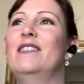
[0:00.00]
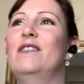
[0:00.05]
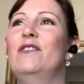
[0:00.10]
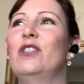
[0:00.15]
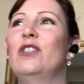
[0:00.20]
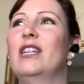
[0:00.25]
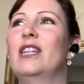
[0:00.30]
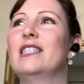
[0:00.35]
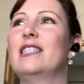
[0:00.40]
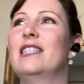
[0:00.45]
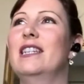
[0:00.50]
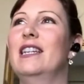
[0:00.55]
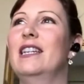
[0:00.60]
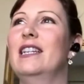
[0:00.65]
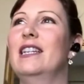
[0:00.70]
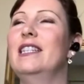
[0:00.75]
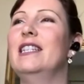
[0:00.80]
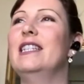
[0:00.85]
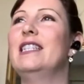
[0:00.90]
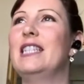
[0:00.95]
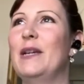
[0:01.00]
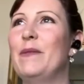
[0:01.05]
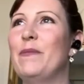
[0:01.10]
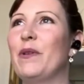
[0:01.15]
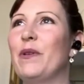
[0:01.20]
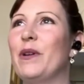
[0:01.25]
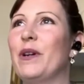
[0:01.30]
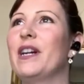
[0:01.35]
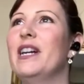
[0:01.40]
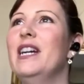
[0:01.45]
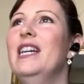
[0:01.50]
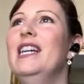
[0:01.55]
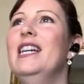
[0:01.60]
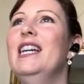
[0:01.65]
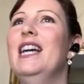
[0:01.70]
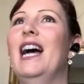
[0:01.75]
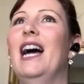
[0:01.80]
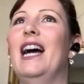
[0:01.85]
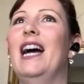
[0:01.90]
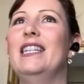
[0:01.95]
Just in December,
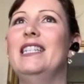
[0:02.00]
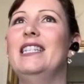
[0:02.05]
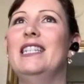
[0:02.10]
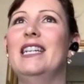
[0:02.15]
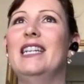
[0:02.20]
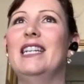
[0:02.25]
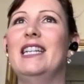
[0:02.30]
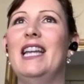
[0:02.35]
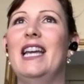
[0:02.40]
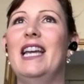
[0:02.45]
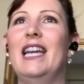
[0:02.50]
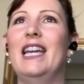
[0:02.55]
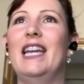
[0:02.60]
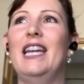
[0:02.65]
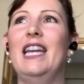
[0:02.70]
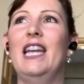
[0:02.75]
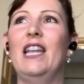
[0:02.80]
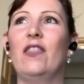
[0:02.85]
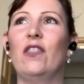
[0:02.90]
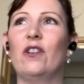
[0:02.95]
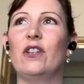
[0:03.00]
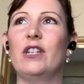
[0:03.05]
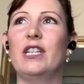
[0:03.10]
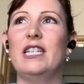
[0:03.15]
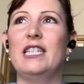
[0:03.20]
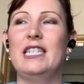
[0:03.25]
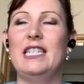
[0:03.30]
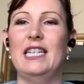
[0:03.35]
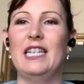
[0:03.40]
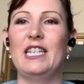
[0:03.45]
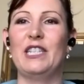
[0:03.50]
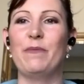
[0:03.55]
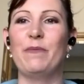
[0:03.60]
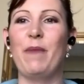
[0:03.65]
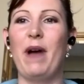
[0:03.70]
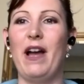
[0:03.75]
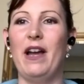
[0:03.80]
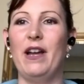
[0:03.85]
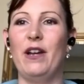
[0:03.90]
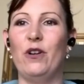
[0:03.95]
I did a
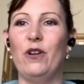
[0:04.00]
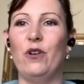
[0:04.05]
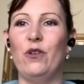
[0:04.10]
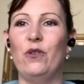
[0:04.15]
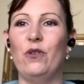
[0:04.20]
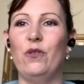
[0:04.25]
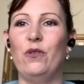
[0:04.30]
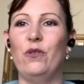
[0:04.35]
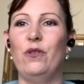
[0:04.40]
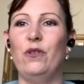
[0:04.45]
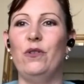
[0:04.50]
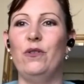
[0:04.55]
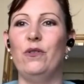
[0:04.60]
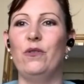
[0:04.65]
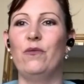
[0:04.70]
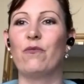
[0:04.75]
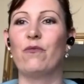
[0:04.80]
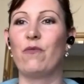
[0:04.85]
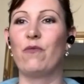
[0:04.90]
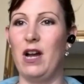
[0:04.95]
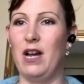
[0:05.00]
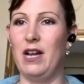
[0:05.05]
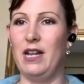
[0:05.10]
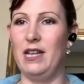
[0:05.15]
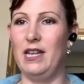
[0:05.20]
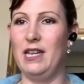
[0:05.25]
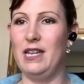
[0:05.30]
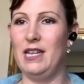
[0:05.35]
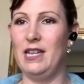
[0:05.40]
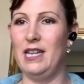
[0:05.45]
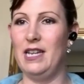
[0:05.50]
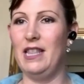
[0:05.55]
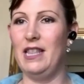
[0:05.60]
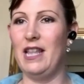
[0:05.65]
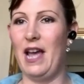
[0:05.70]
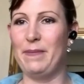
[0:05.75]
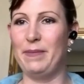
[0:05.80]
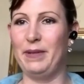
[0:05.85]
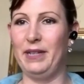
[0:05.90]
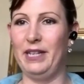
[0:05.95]
36-mile run in the
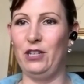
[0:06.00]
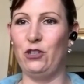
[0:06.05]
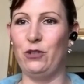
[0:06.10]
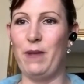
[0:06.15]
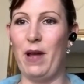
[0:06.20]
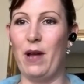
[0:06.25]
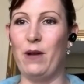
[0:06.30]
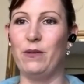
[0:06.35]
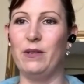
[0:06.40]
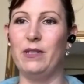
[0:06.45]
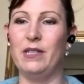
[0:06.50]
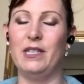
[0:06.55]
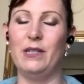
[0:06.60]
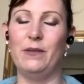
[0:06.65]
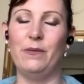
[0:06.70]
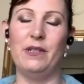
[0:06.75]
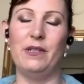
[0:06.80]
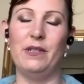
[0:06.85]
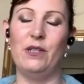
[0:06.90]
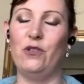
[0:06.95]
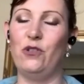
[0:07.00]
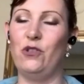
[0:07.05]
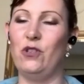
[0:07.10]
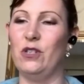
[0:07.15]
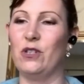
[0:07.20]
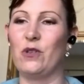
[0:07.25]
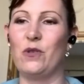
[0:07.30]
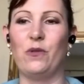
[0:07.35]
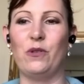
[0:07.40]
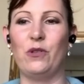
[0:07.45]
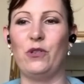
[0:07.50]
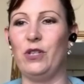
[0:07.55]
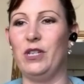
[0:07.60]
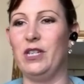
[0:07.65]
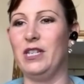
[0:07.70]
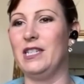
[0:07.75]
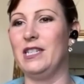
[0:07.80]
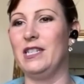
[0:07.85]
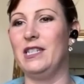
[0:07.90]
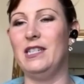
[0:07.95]
Appalachian Mountains. It was just
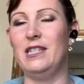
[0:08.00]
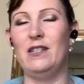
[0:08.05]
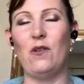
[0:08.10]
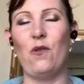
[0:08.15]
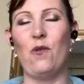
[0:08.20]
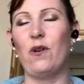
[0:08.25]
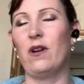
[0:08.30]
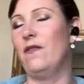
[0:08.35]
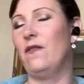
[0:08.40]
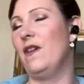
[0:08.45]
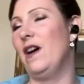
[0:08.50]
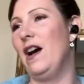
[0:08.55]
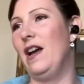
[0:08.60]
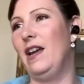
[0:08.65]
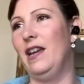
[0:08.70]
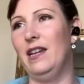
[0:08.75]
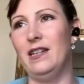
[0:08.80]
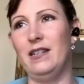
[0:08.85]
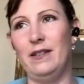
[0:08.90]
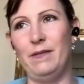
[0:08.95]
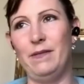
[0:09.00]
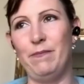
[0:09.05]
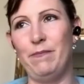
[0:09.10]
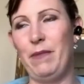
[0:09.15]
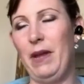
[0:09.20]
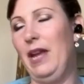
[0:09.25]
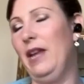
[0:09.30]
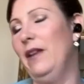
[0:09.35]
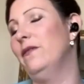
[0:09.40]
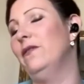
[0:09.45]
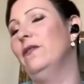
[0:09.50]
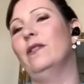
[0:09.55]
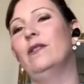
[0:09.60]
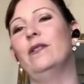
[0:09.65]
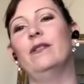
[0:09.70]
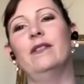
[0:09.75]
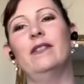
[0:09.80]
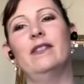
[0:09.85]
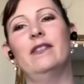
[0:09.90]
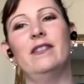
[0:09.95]
gorgeous and horrifying and
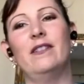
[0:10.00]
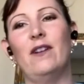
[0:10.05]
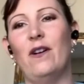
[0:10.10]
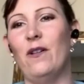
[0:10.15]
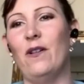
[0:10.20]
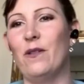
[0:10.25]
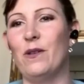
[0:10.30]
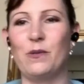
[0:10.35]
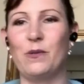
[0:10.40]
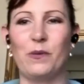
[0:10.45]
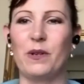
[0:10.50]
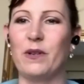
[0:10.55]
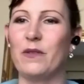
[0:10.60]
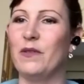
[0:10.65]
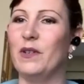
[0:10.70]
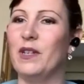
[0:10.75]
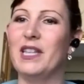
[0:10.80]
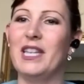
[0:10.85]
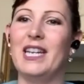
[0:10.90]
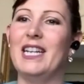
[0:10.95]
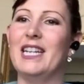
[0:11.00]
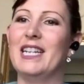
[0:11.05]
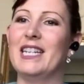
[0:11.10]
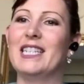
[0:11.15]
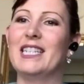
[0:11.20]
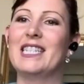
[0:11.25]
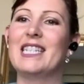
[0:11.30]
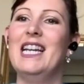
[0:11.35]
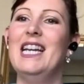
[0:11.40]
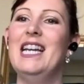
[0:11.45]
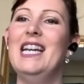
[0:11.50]
painful and all those wonderful things.